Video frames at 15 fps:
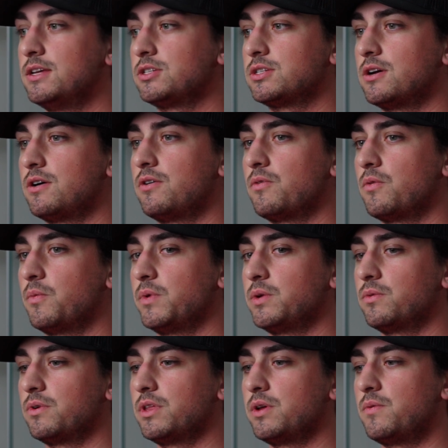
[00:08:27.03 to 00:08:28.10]
So we
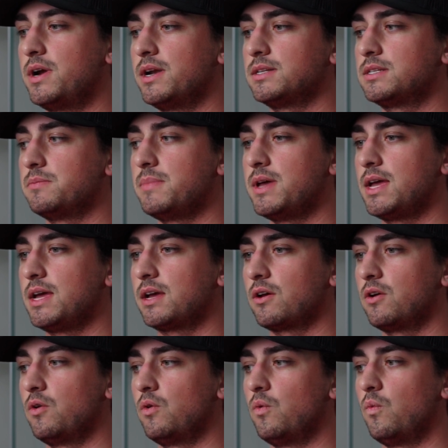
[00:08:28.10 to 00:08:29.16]
really wanted to make
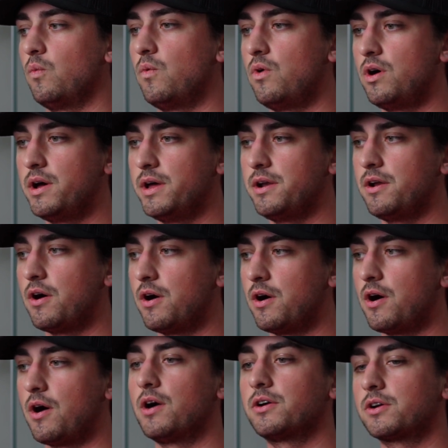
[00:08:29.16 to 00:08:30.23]
one
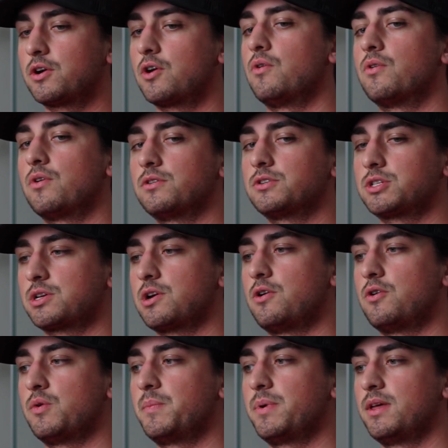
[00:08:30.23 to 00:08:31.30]
hardcore
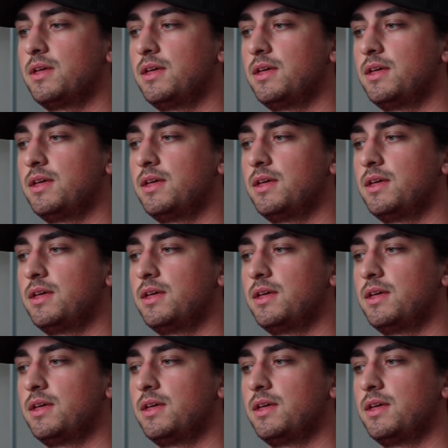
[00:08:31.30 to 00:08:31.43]
scope